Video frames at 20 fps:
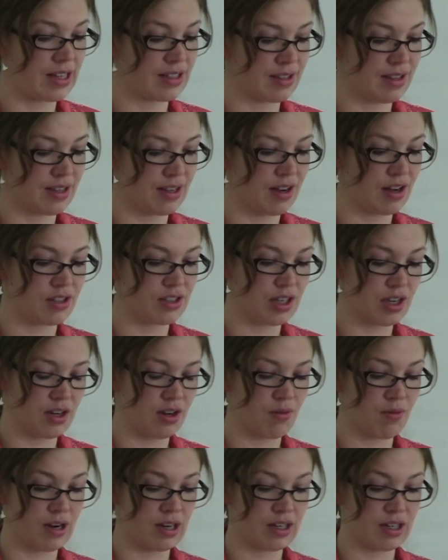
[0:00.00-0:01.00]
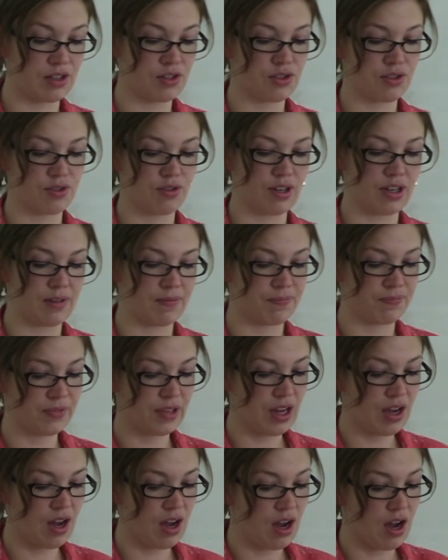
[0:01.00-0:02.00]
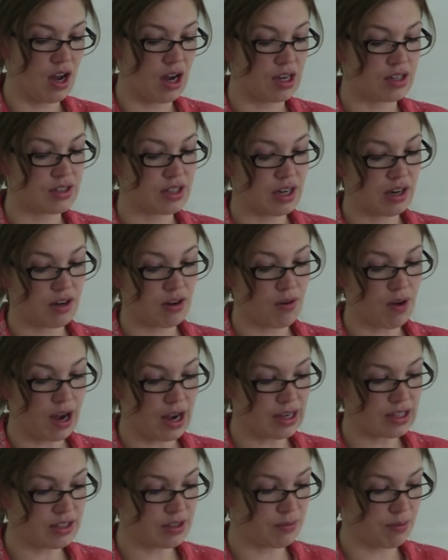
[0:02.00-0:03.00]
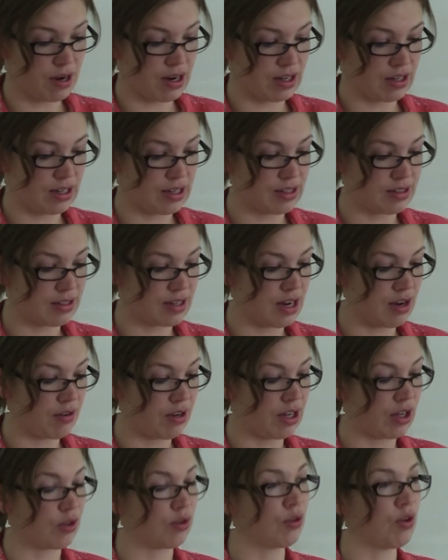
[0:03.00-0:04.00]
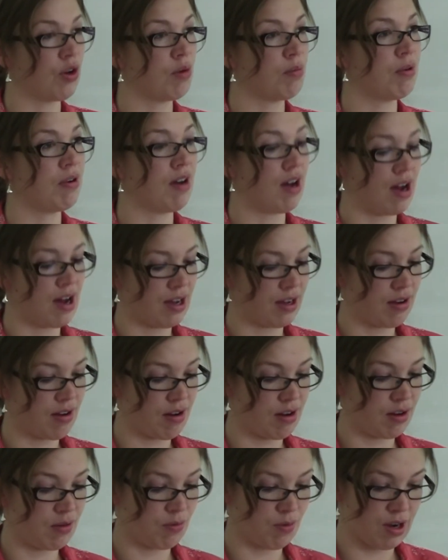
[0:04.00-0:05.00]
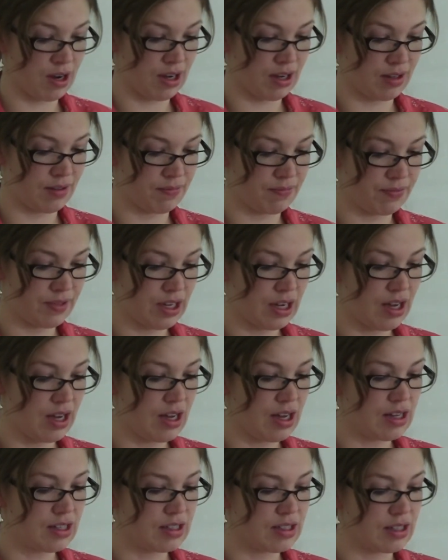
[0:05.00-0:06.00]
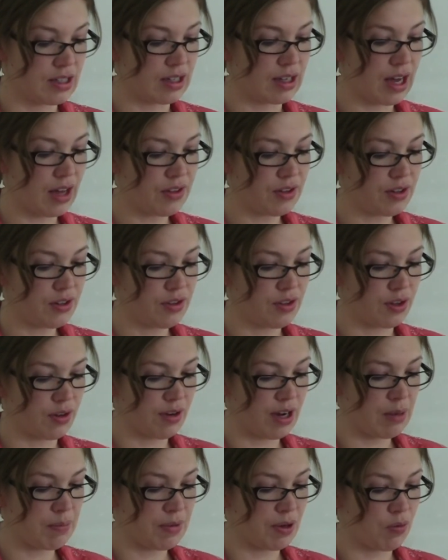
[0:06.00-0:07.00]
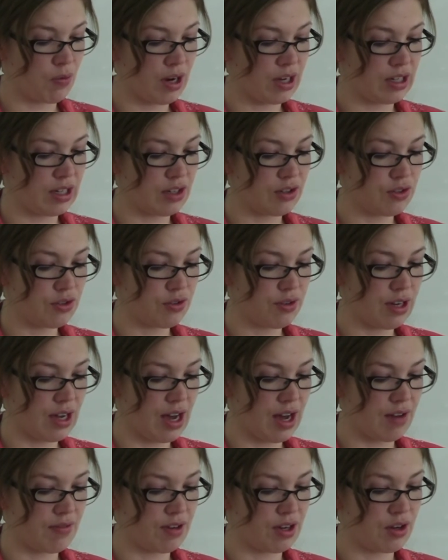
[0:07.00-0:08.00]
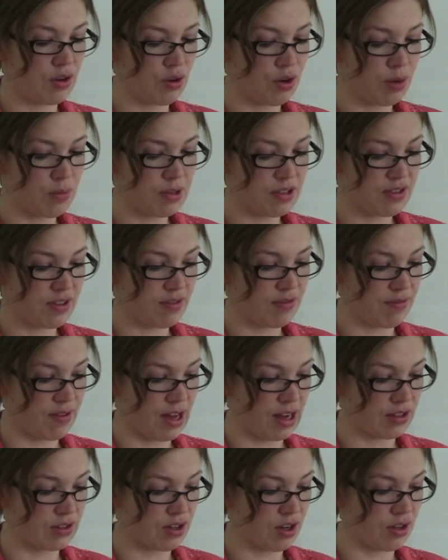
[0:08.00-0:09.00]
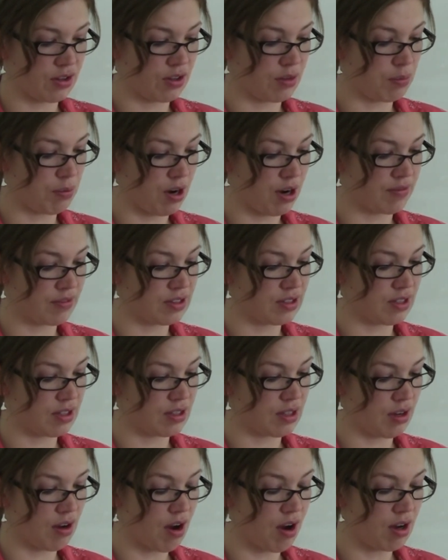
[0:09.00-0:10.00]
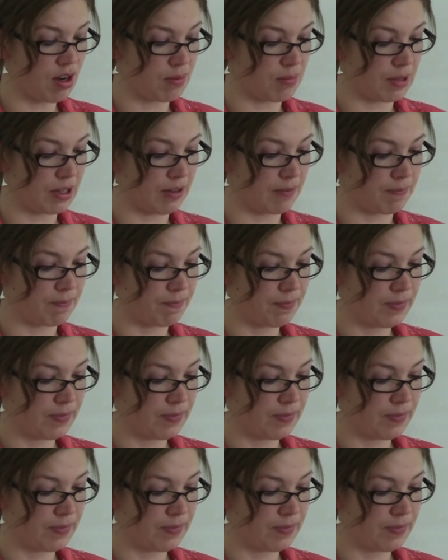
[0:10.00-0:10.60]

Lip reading: the Ontario wine industry. Ontario ice wine is now a global icon wine. Together, the grape and wine industry have an enormous effect on the province's economy.